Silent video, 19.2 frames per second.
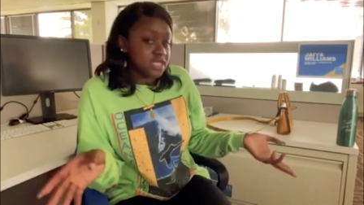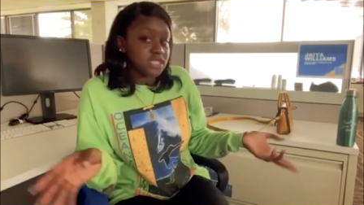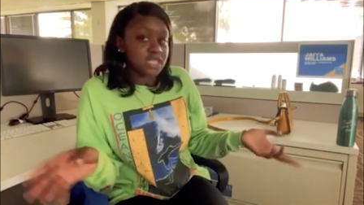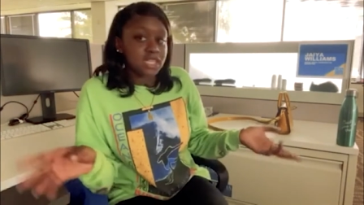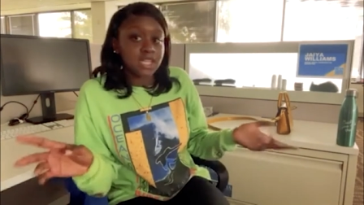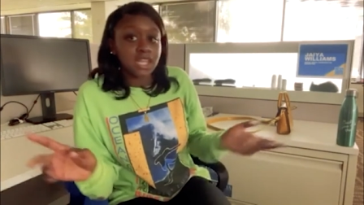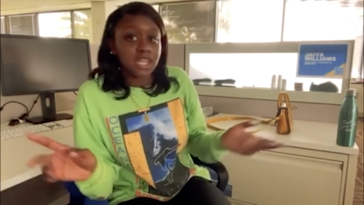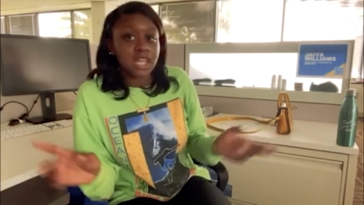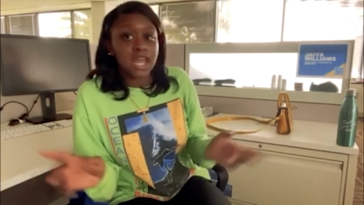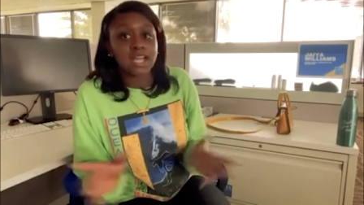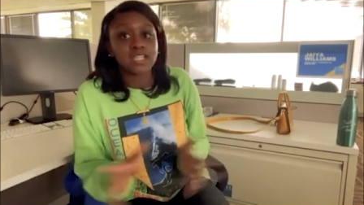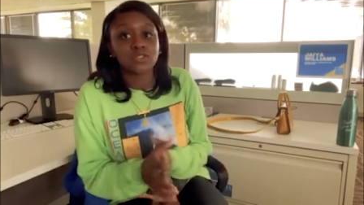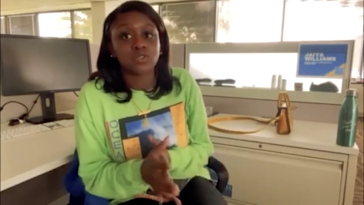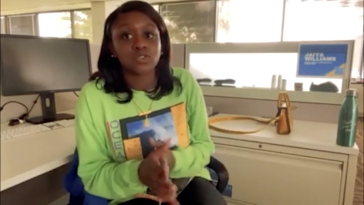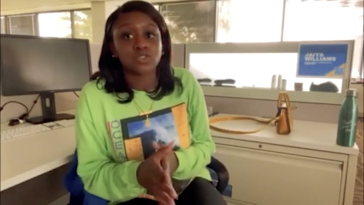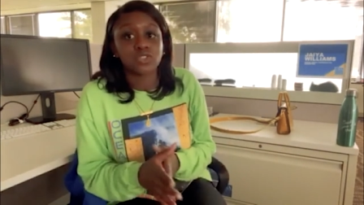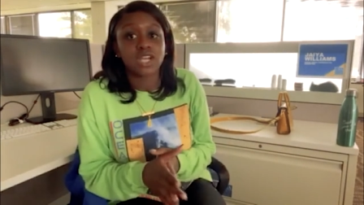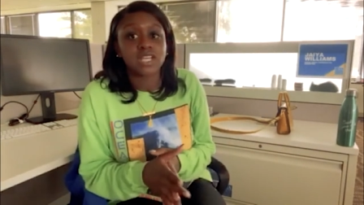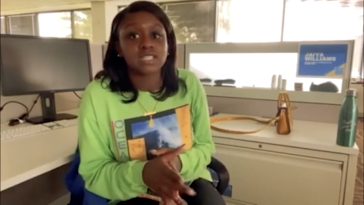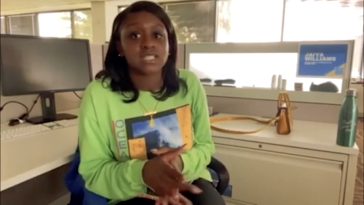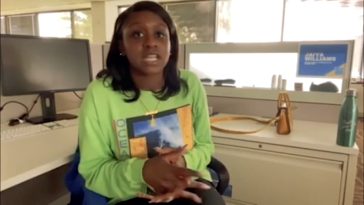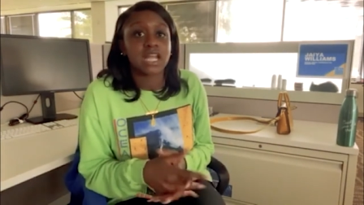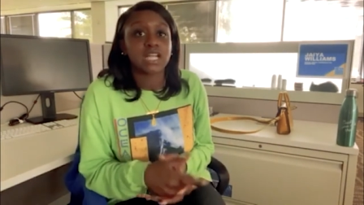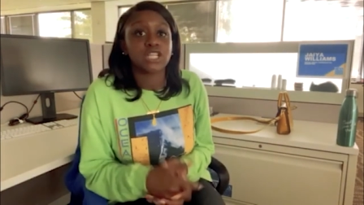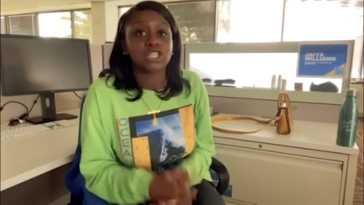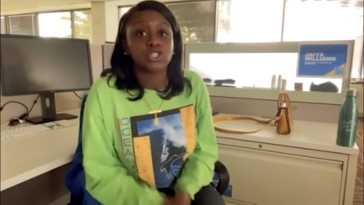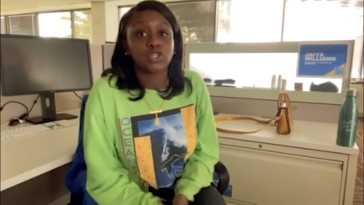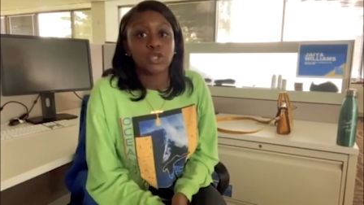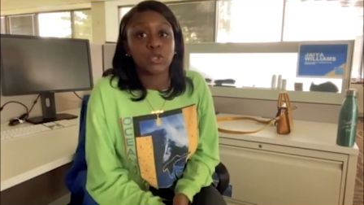And then I told you guys that I'd
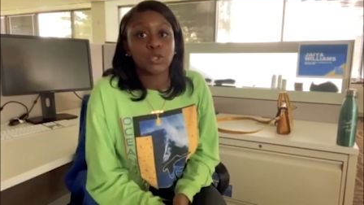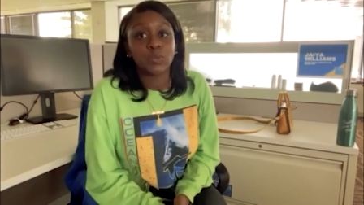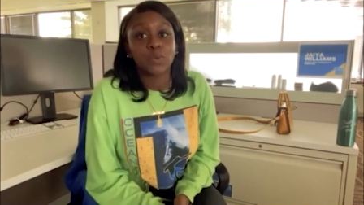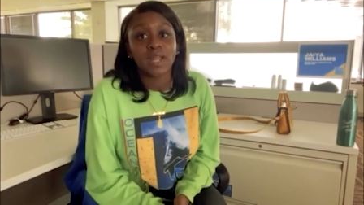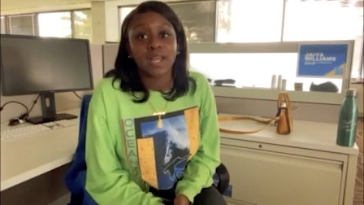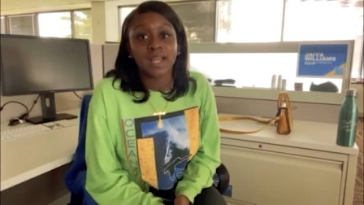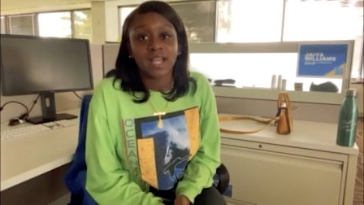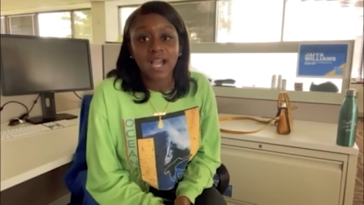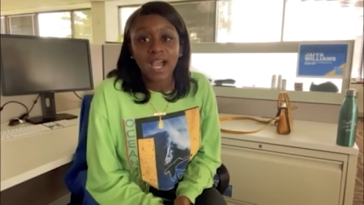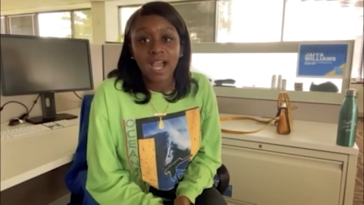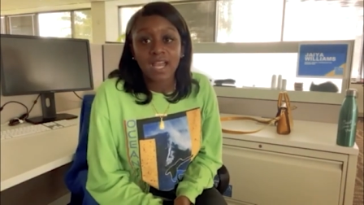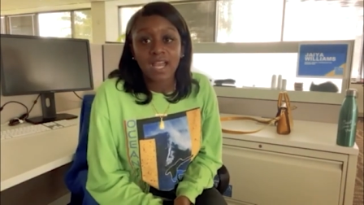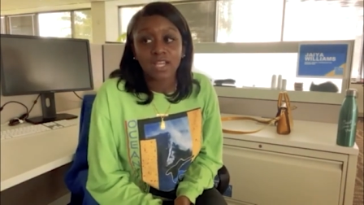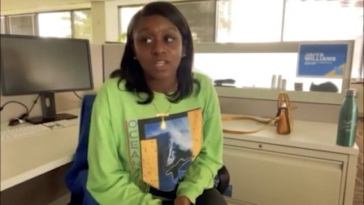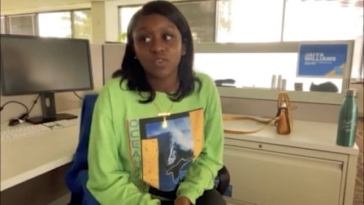show you what I got.